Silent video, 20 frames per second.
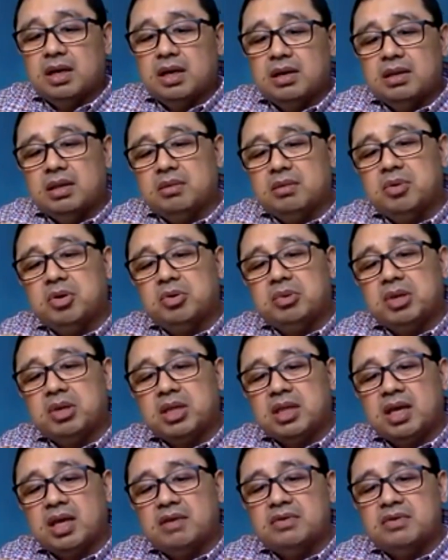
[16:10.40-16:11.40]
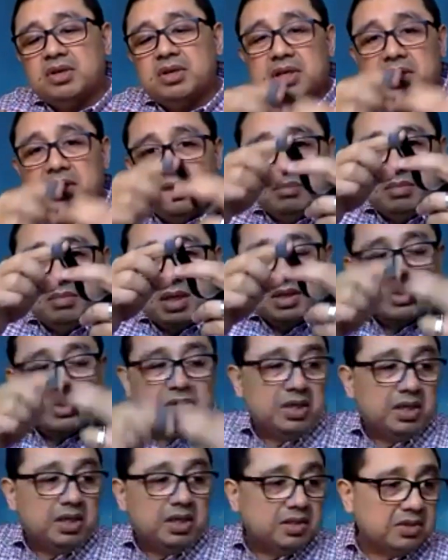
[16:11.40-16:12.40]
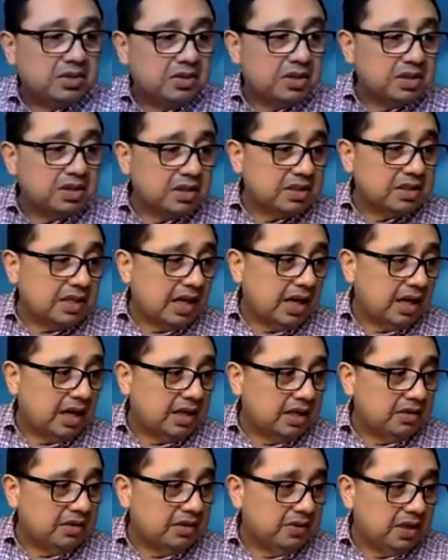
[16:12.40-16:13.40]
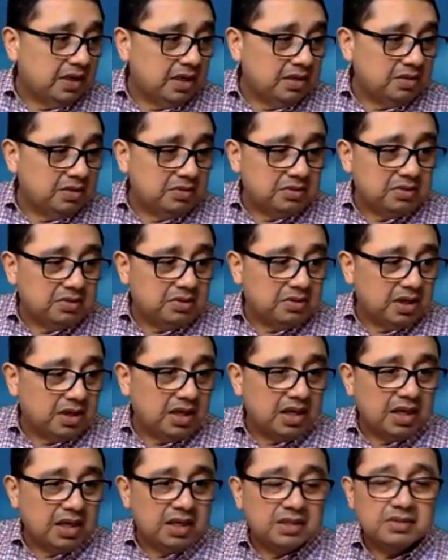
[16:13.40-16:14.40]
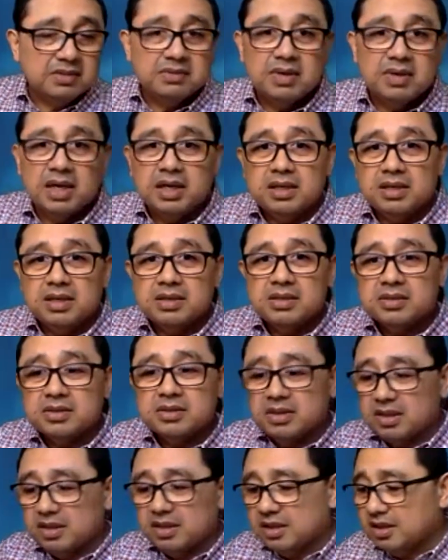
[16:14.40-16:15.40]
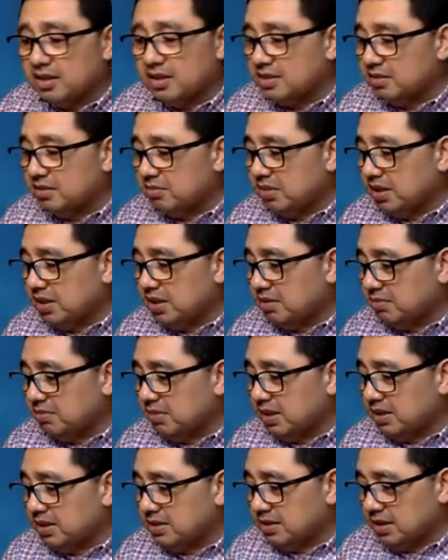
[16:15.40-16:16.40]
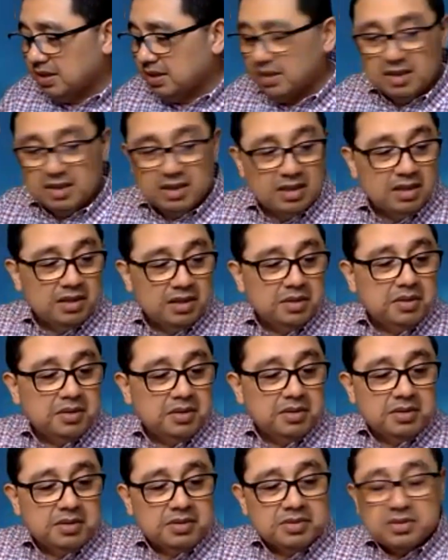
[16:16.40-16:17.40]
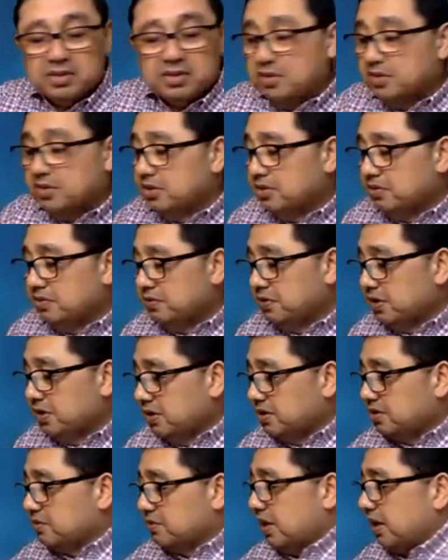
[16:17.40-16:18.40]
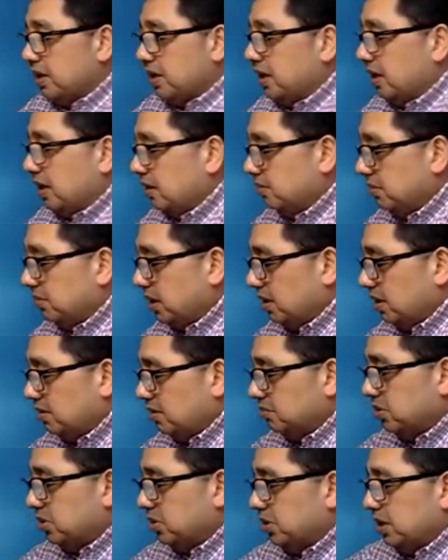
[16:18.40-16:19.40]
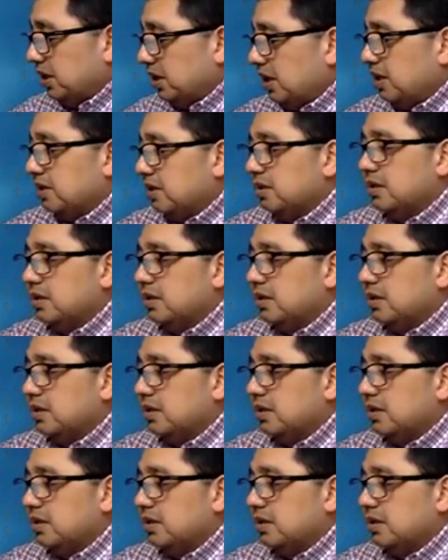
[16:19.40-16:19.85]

the moment I've already measured it. So this is a handy way to organize wires so that it doesn't become messy. So for this one, like my boya,